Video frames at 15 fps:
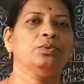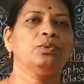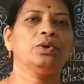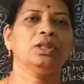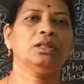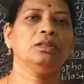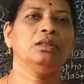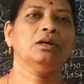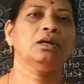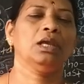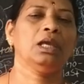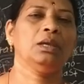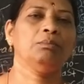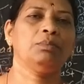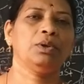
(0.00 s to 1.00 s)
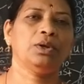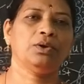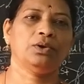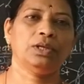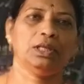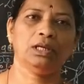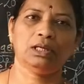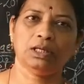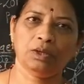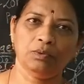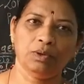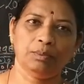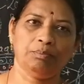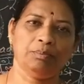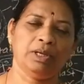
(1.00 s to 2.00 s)
with the embryonic
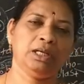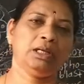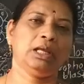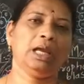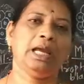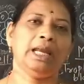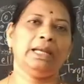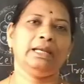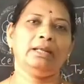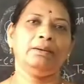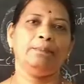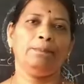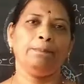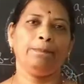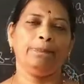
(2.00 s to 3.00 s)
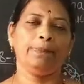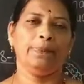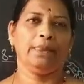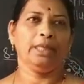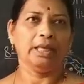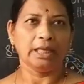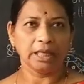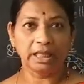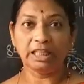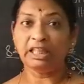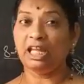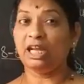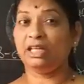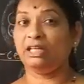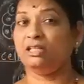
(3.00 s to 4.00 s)
development, and in
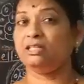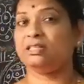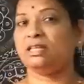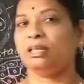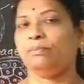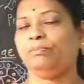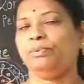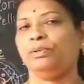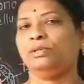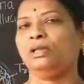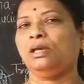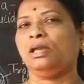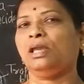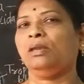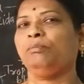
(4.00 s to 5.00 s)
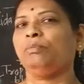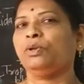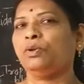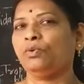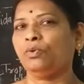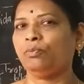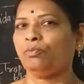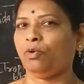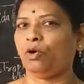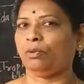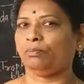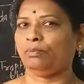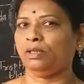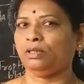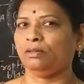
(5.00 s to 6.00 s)
that step the embryo
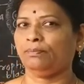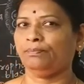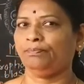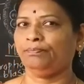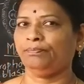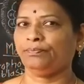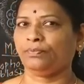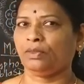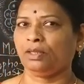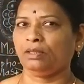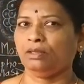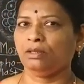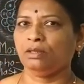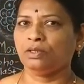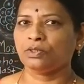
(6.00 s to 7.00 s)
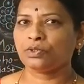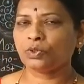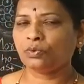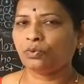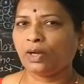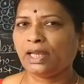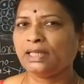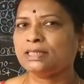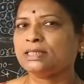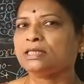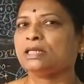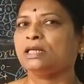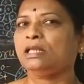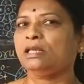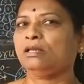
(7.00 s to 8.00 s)
forms. So while
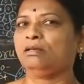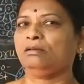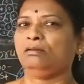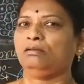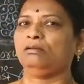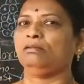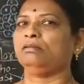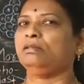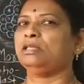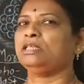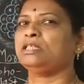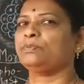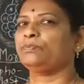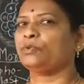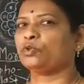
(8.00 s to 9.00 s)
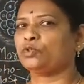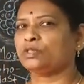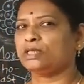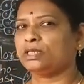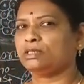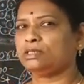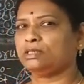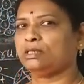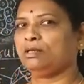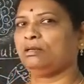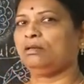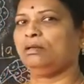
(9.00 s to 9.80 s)
studying this process,